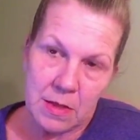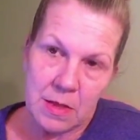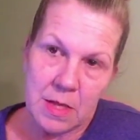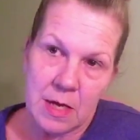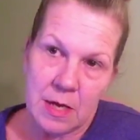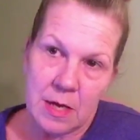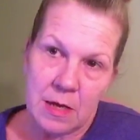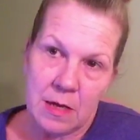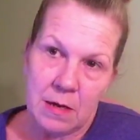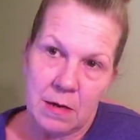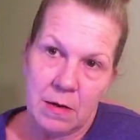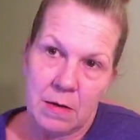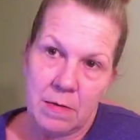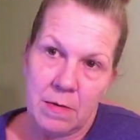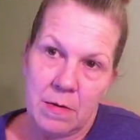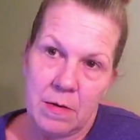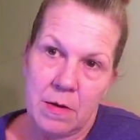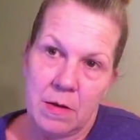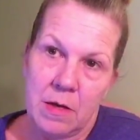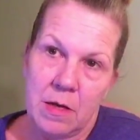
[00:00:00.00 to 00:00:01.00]
that,
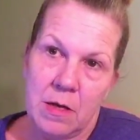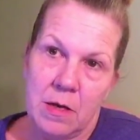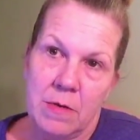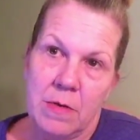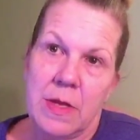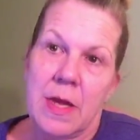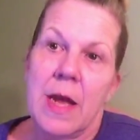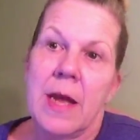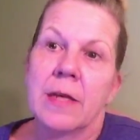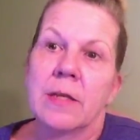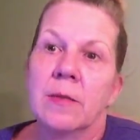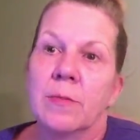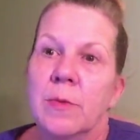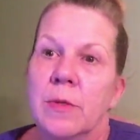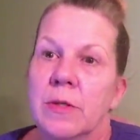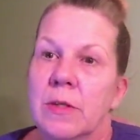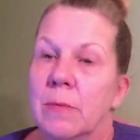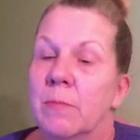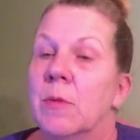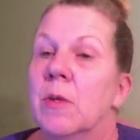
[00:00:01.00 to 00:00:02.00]
you know, the
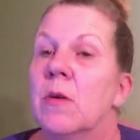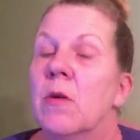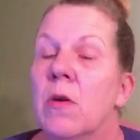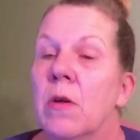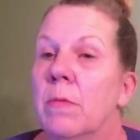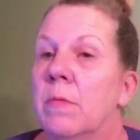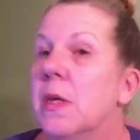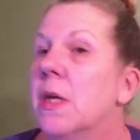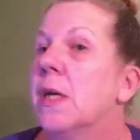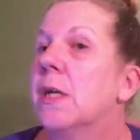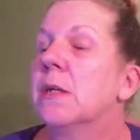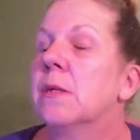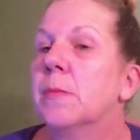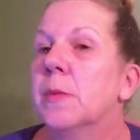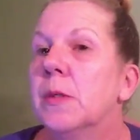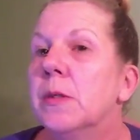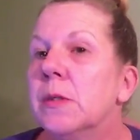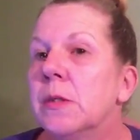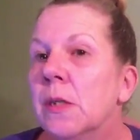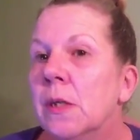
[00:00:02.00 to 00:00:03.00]
experts, I'm going to call them the
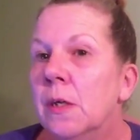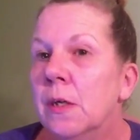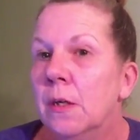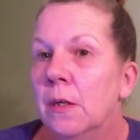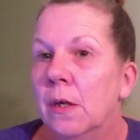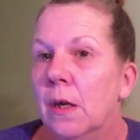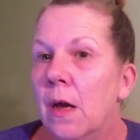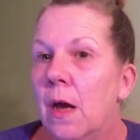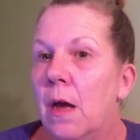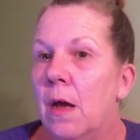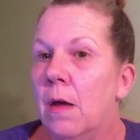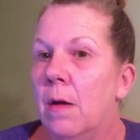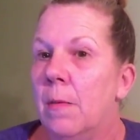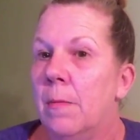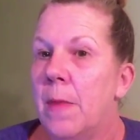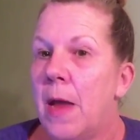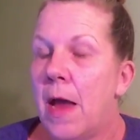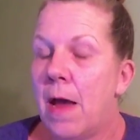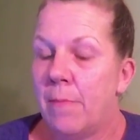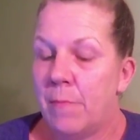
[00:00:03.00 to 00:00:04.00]
experts,
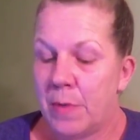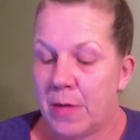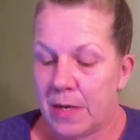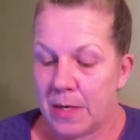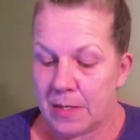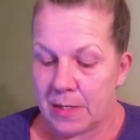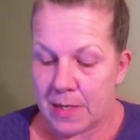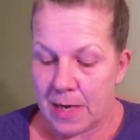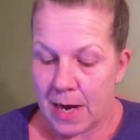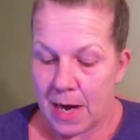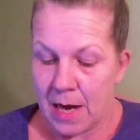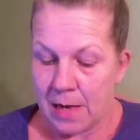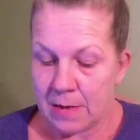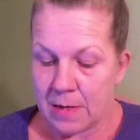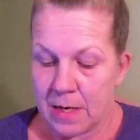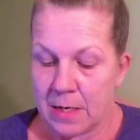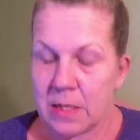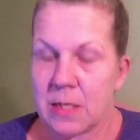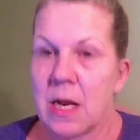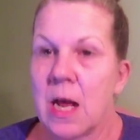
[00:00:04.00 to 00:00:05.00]
have been saying
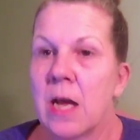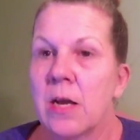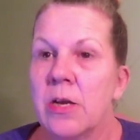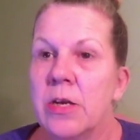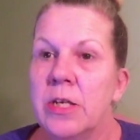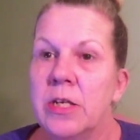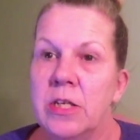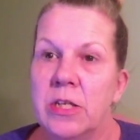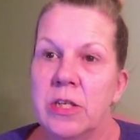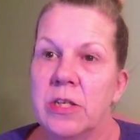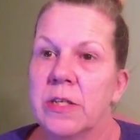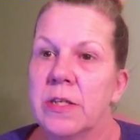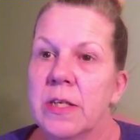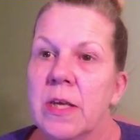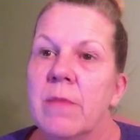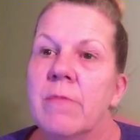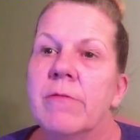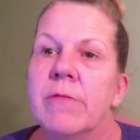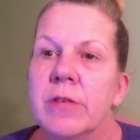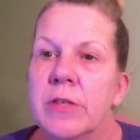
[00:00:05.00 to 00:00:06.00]
that it's not good to just
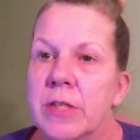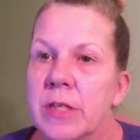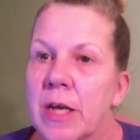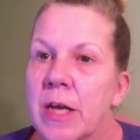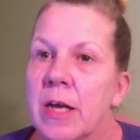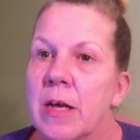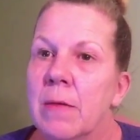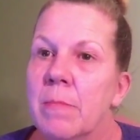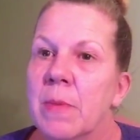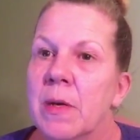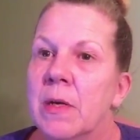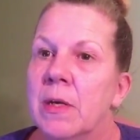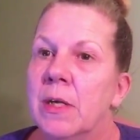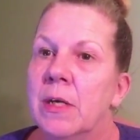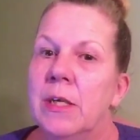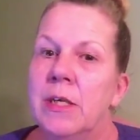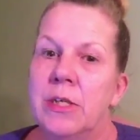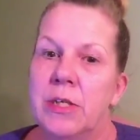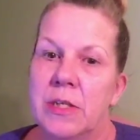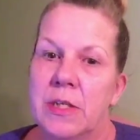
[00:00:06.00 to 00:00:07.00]
sub for sub
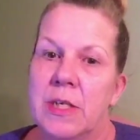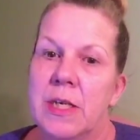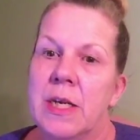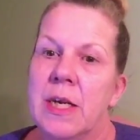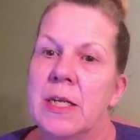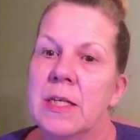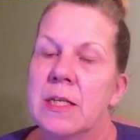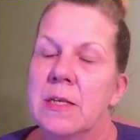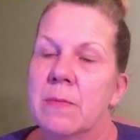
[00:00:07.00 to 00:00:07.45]
just to get